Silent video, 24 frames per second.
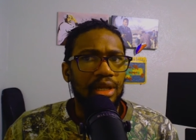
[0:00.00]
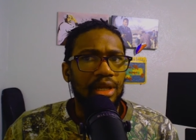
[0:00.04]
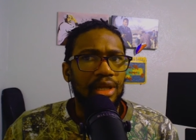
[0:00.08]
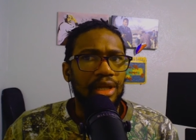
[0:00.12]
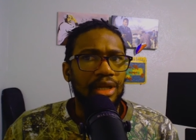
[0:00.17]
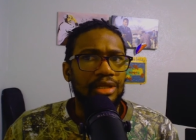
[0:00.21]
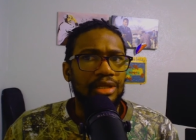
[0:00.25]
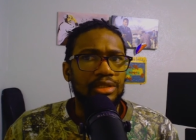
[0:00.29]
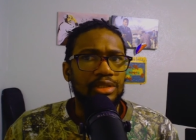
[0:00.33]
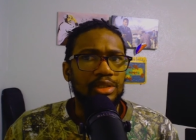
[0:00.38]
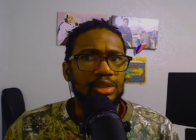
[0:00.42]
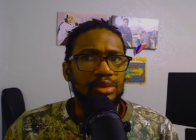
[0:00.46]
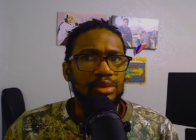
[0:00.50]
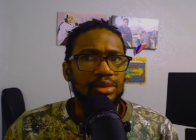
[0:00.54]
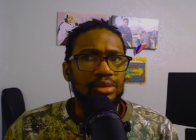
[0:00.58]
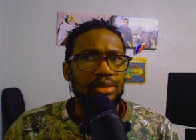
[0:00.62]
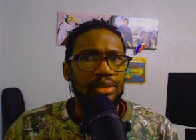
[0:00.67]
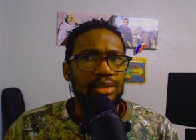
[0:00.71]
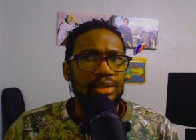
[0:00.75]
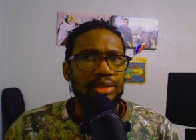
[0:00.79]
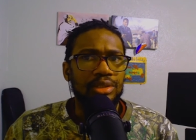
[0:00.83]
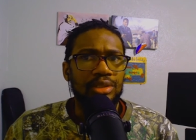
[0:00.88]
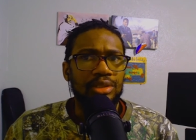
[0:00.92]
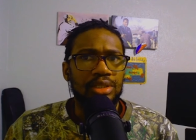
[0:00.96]
And so
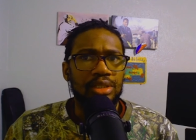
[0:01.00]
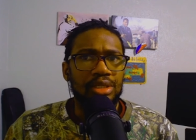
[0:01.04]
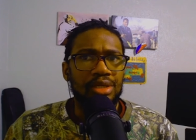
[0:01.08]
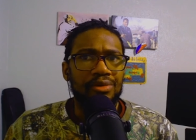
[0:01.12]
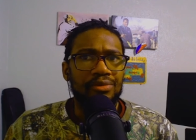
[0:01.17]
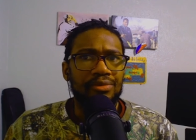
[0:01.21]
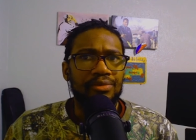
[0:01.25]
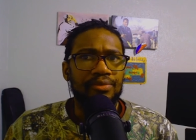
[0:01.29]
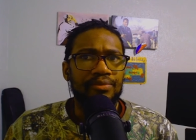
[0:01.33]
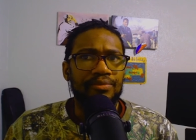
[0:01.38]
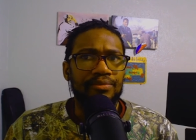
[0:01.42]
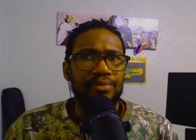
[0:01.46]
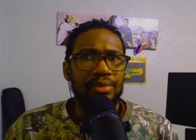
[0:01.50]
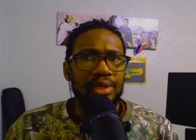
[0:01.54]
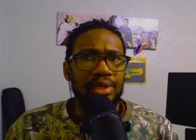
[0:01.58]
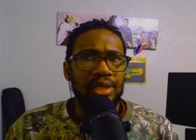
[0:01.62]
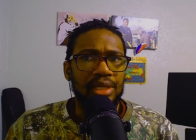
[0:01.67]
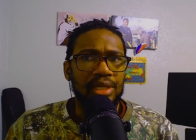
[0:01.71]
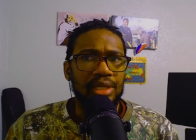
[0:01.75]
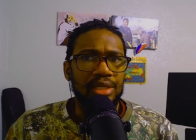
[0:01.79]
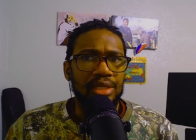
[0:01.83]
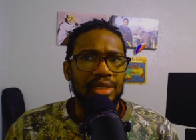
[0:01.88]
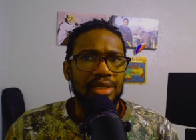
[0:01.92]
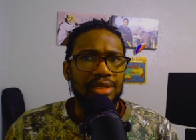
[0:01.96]
instead of
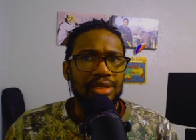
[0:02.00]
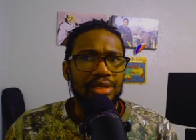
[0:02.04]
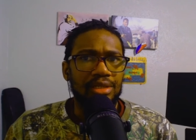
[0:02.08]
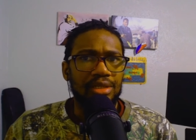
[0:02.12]
making it